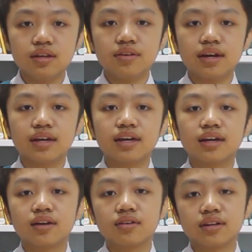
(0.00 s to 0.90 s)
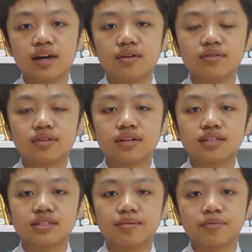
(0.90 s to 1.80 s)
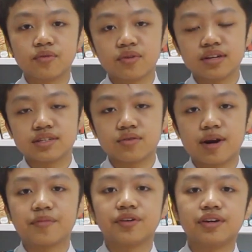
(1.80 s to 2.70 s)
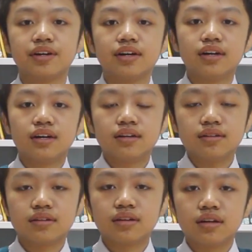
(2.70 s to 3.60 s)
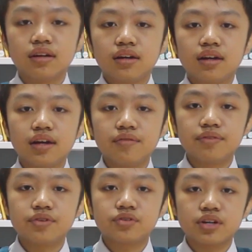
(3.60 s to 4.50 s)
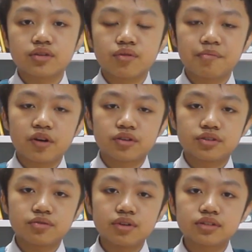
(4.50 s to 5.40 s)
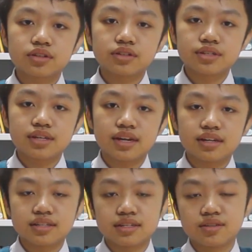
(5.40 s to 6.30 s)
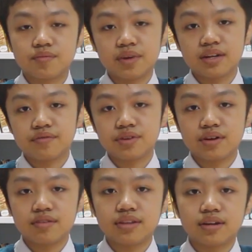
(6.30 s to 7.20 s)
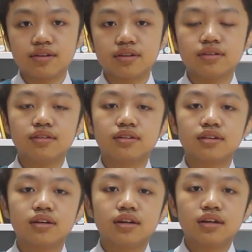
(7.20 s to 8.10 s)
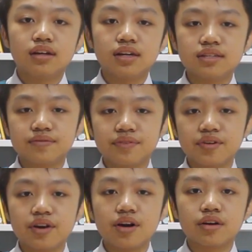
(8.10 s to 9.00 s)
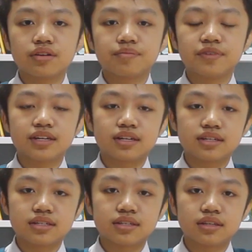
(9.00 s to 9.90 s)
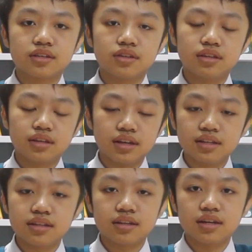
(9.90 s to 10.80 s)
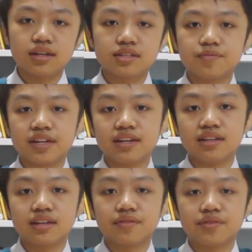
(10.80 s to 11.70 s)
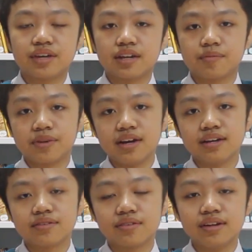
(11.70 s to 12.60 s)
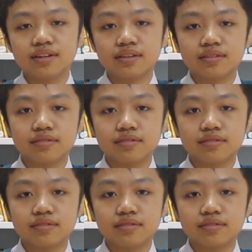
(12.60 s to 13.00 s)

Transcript: Okay, now next up is grammar. If you try to remember structures, and this is to many of you out there, it's very hard because it doesn't mean anything if you can apply it, right?